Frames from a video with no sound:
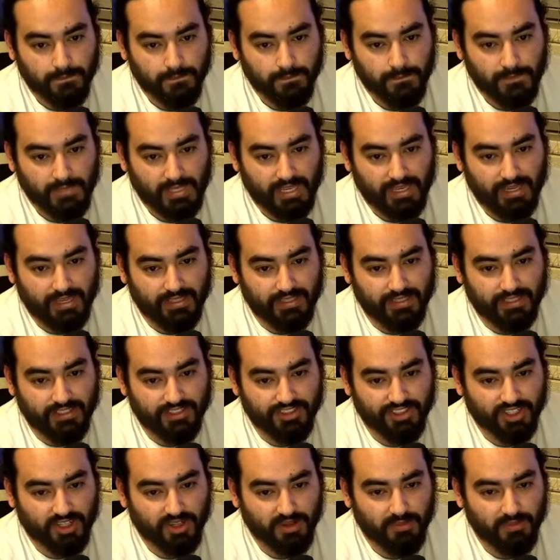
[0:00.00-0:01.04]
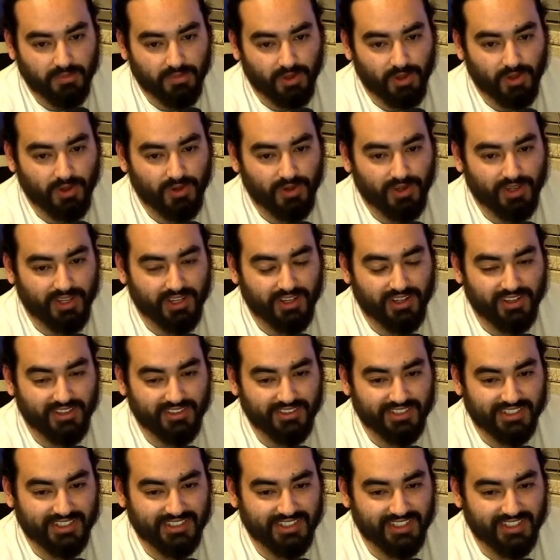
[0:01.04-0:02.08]
And then Jungle Boy calls
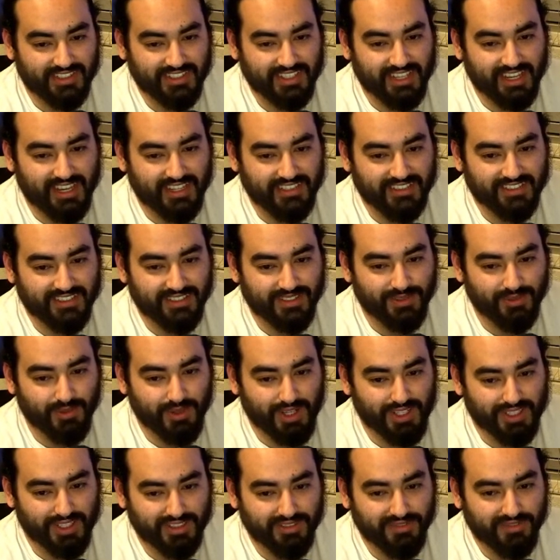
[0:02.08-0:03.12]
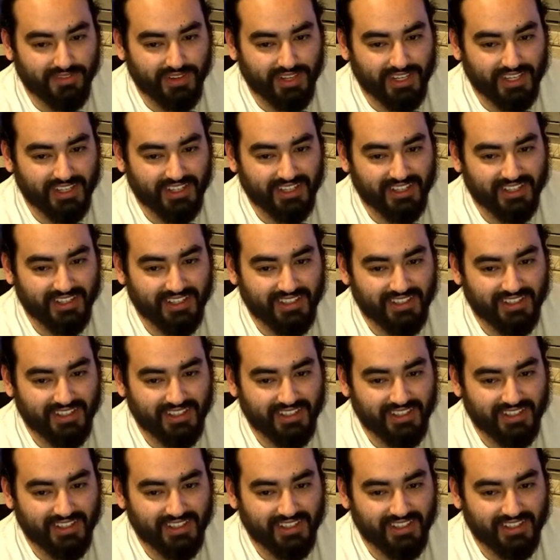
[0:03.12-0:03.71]
Isaiah's Cassidy watch fake.